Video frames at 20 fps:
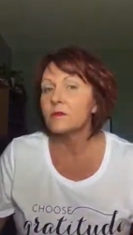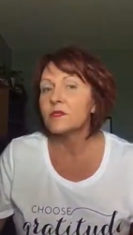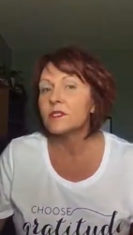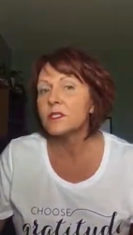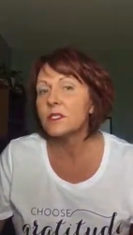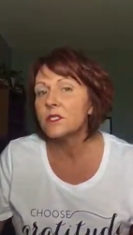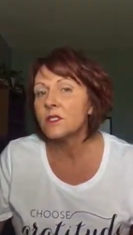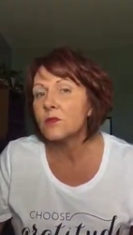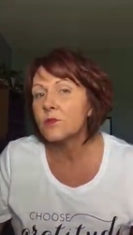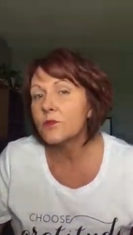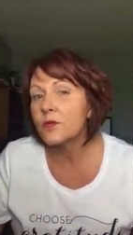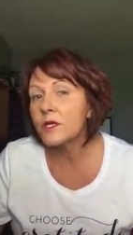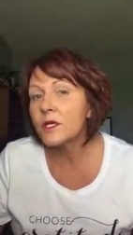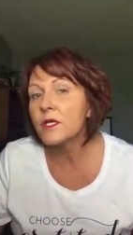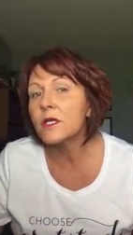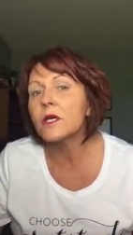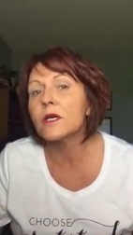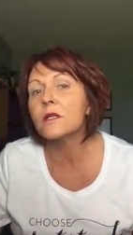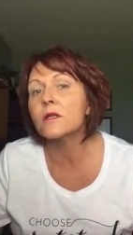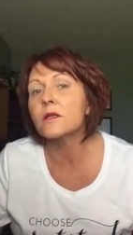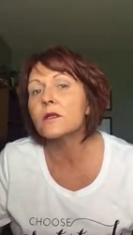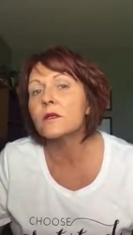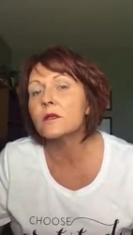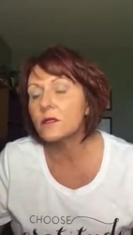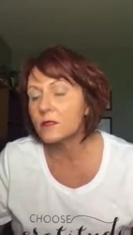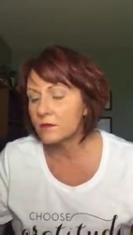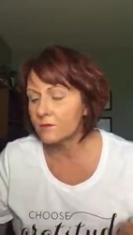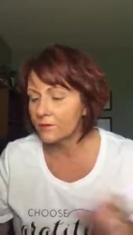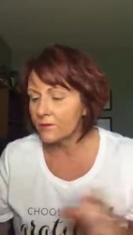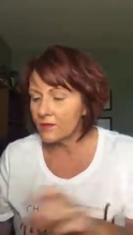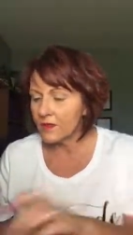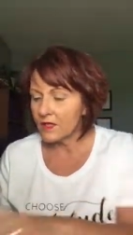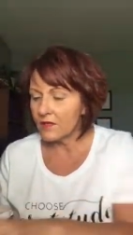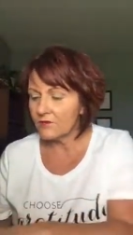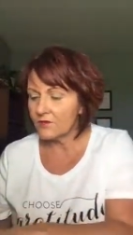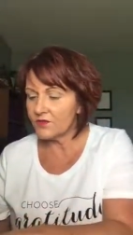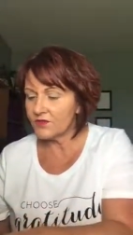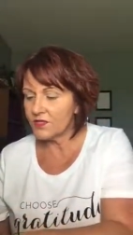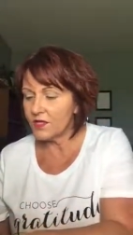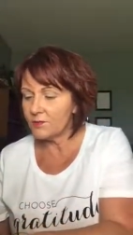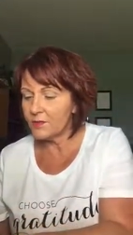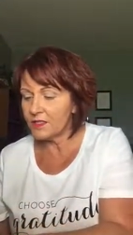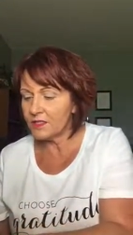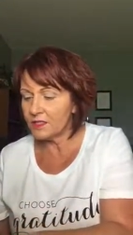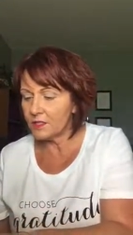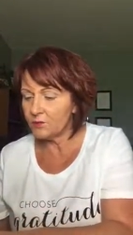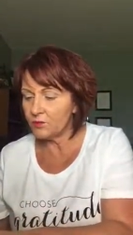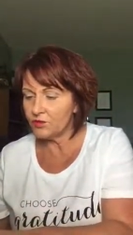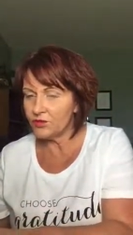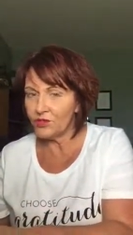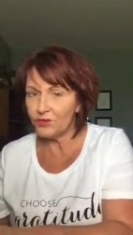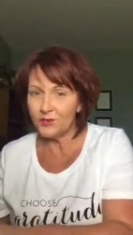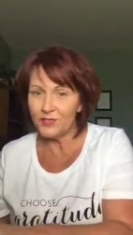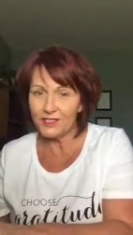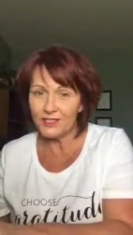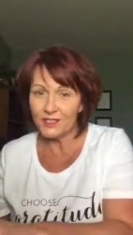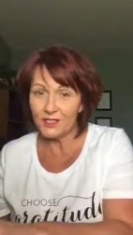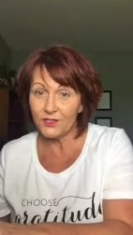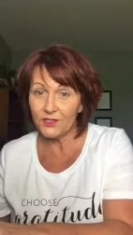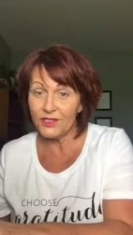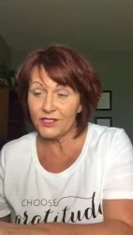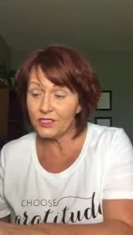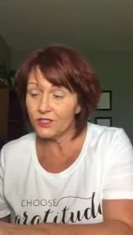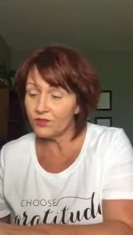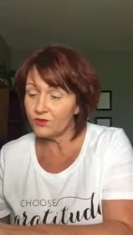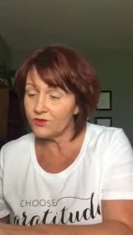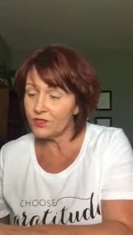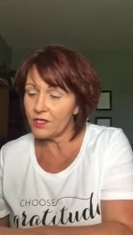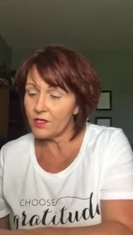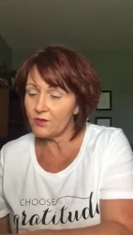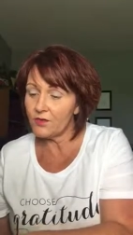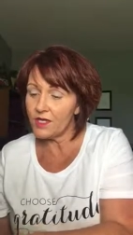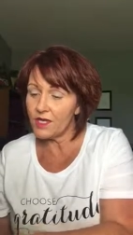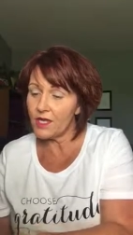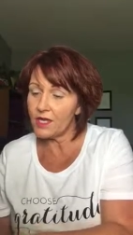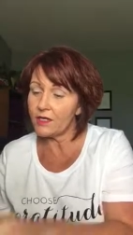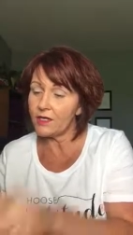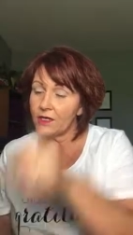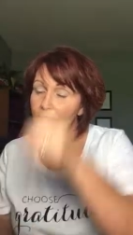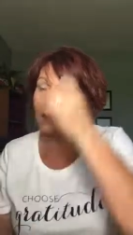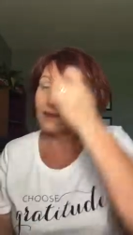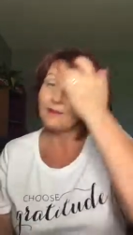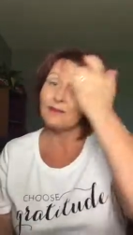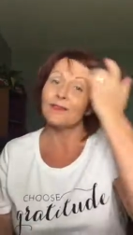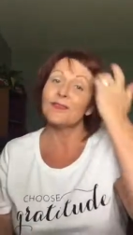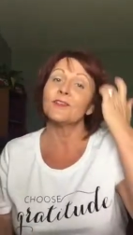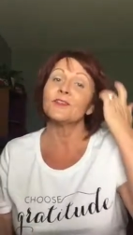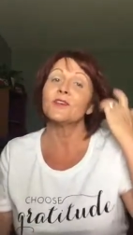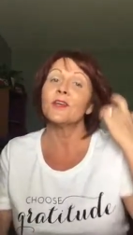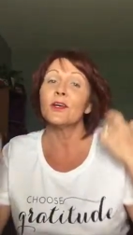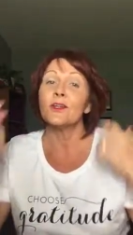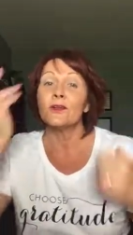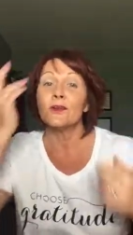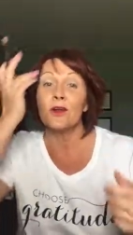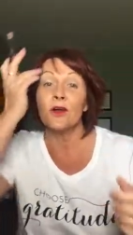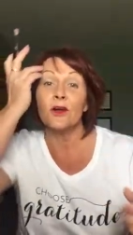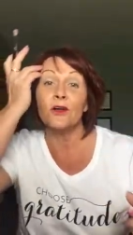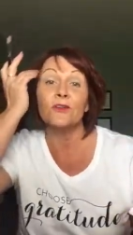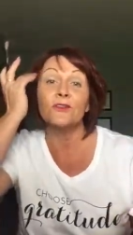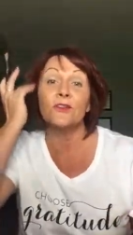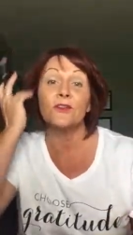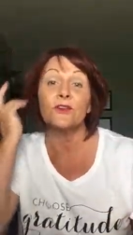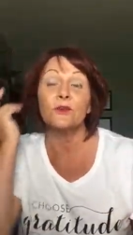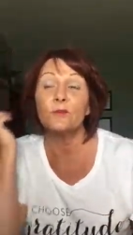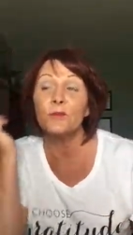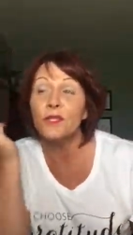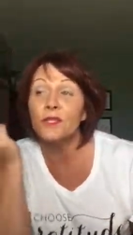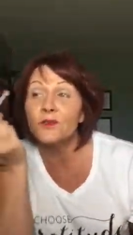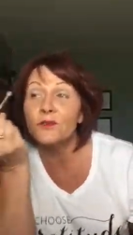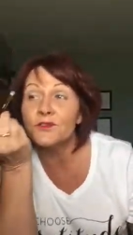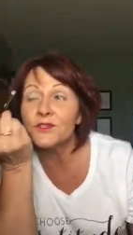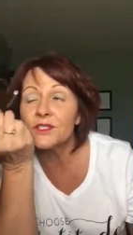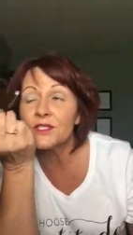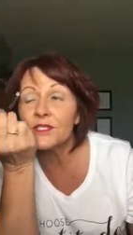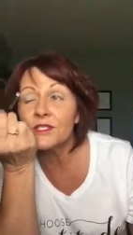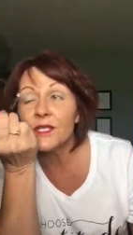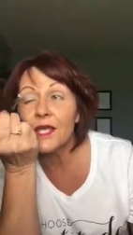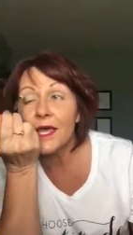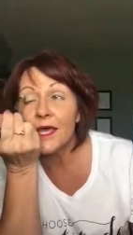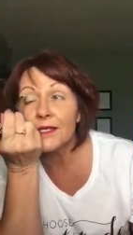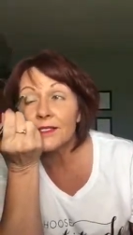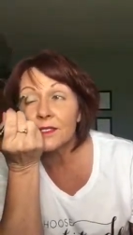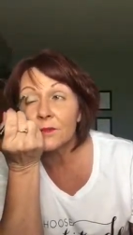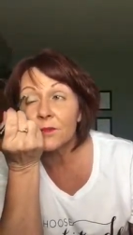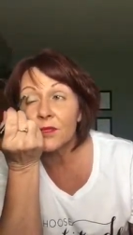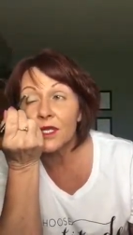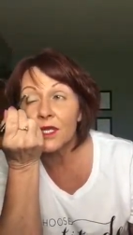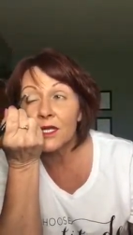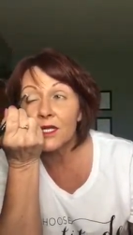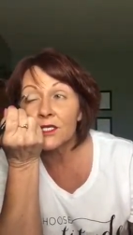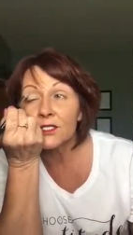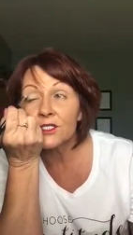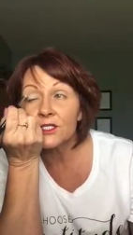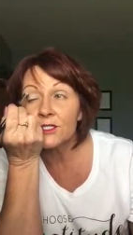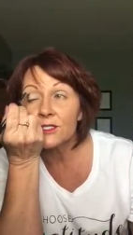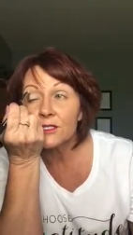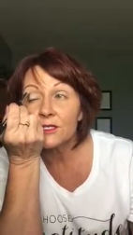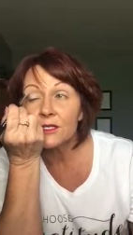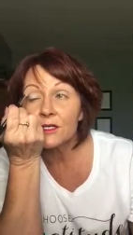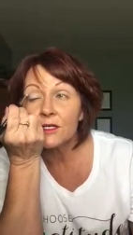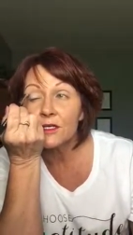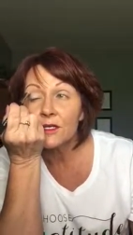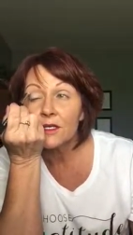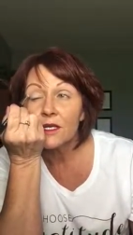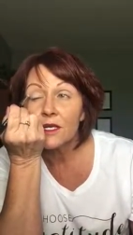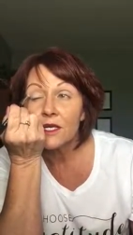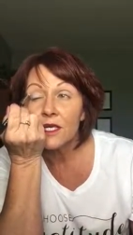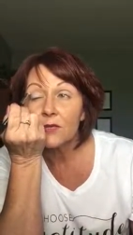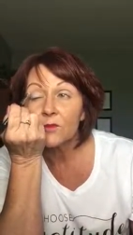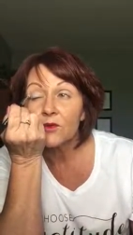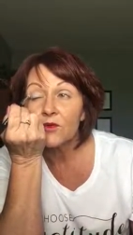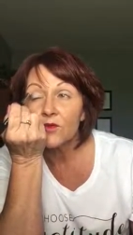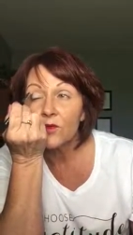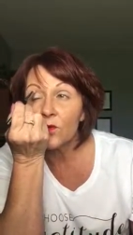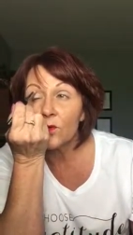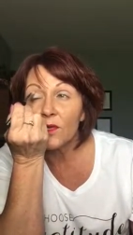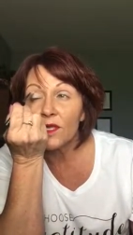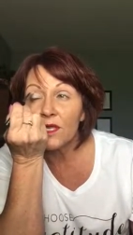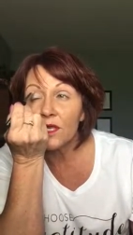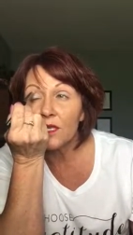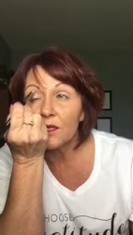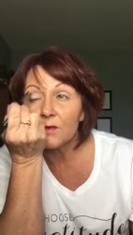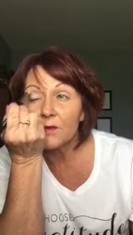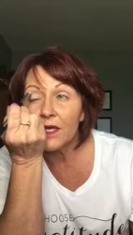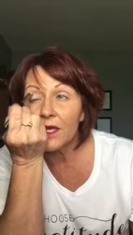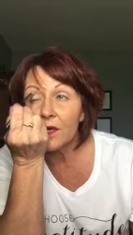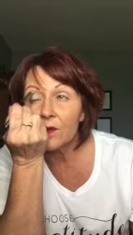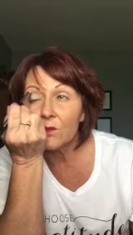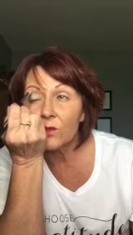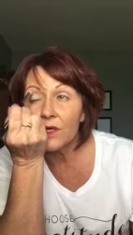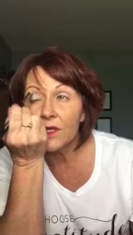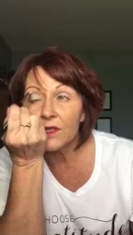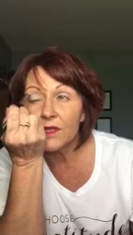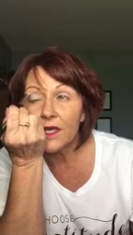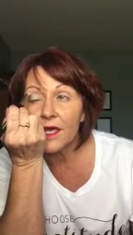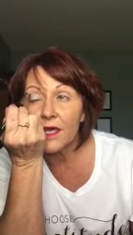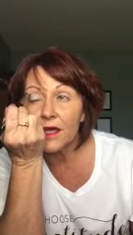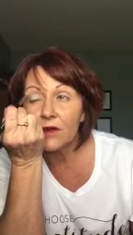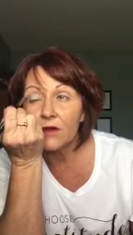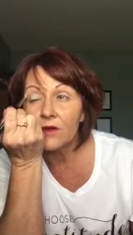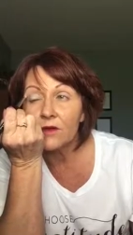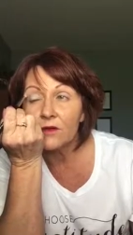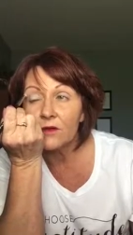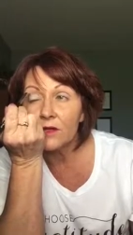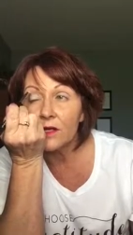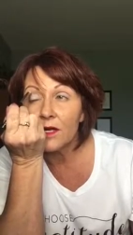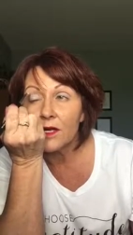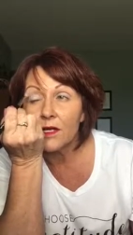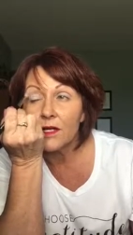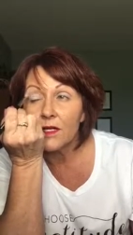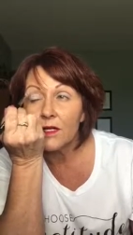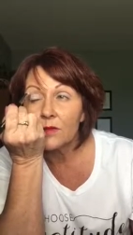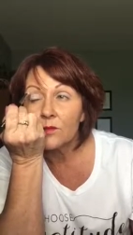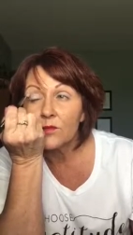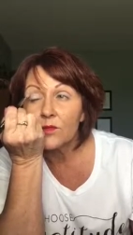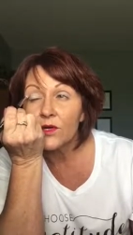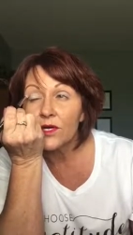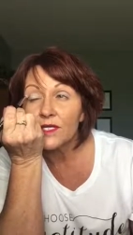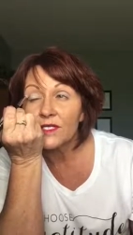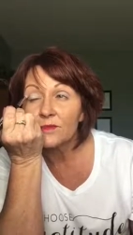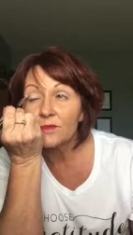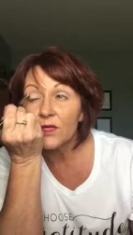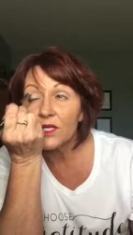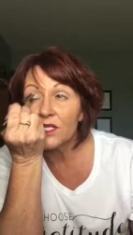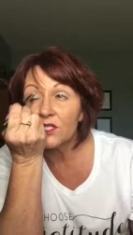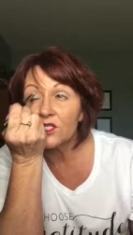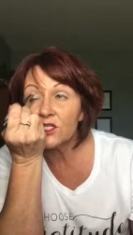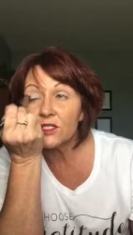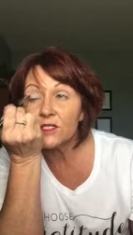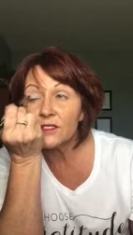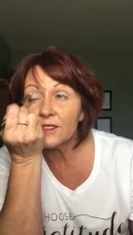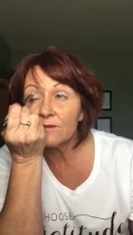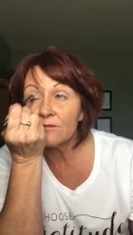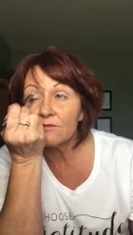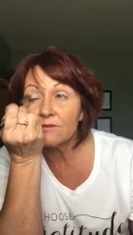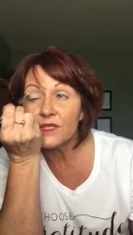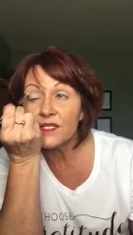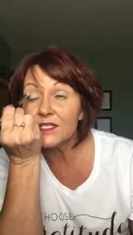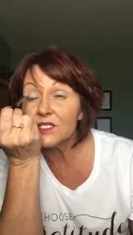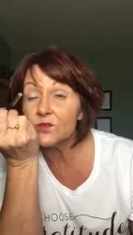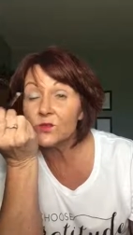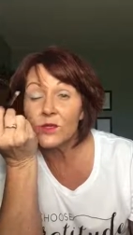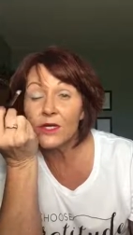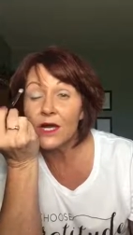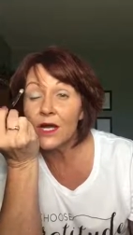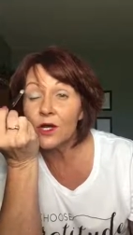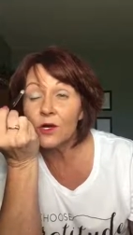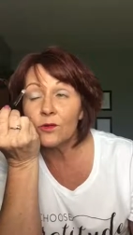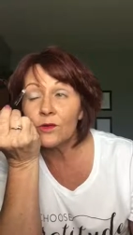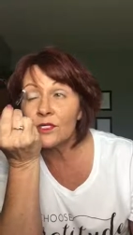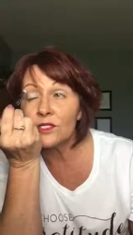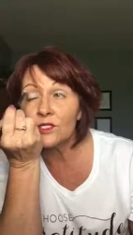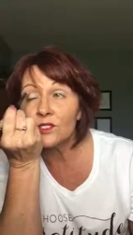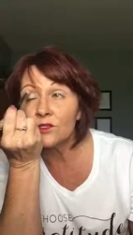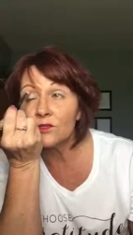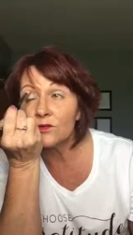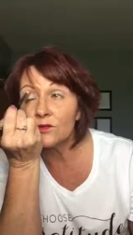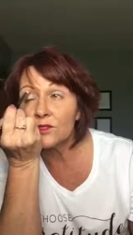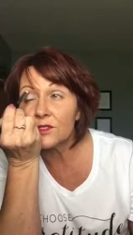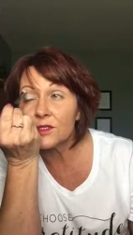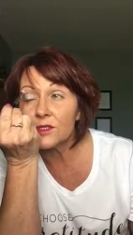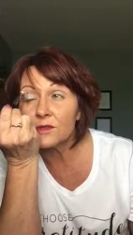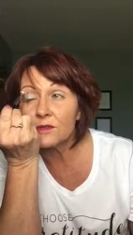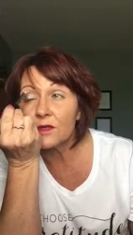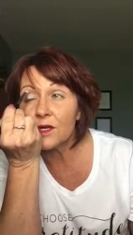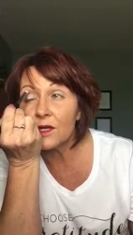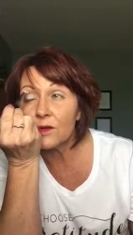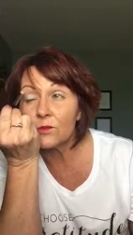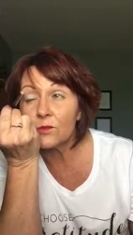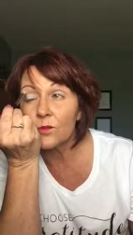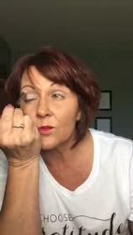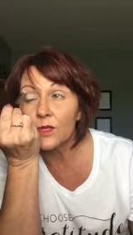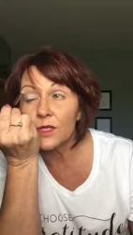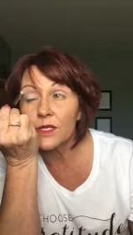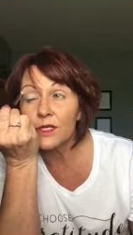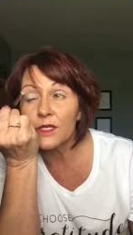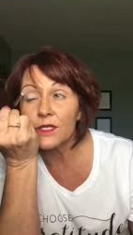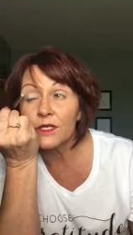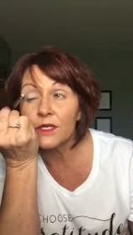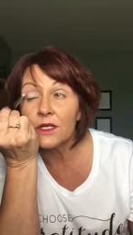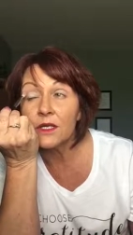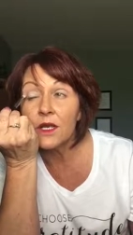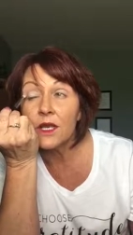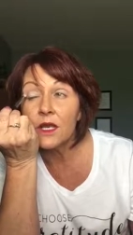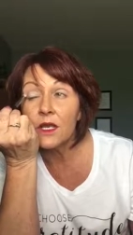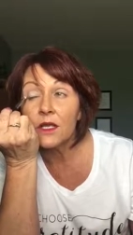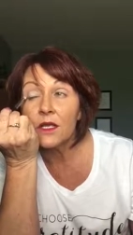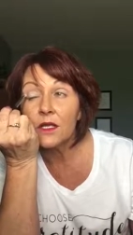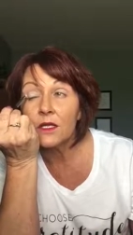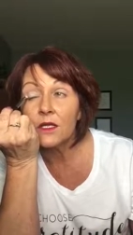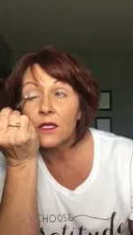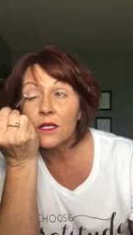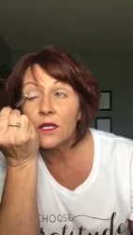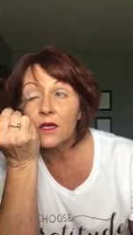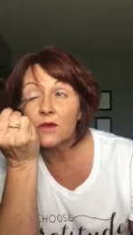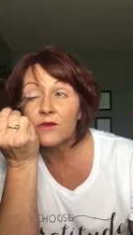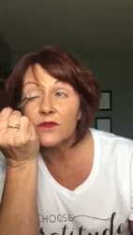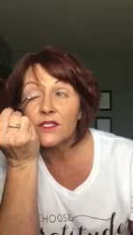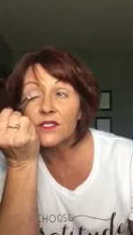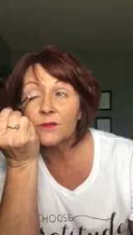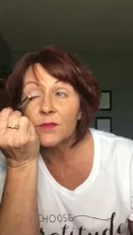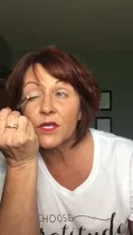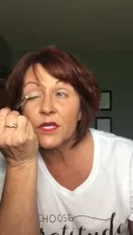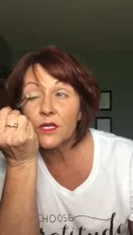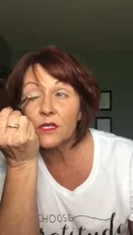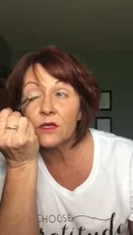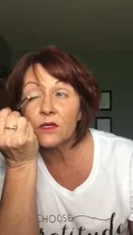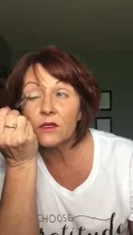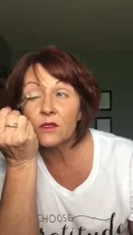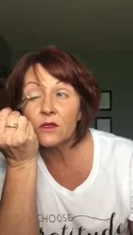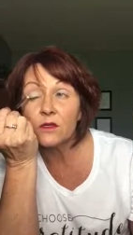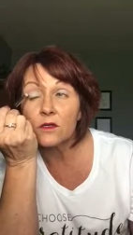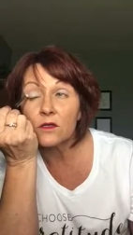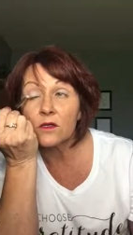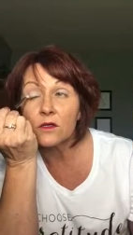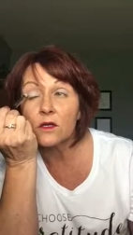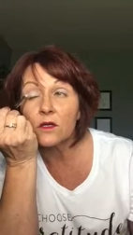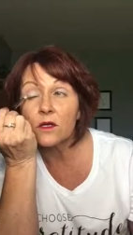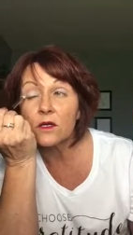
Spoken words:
It's such a pretty color. If you saw my Double Duty series, you'll know that this color also can be used as a blush. And before we came out with our pressed blushes, this is what I always used. I really love this pink color.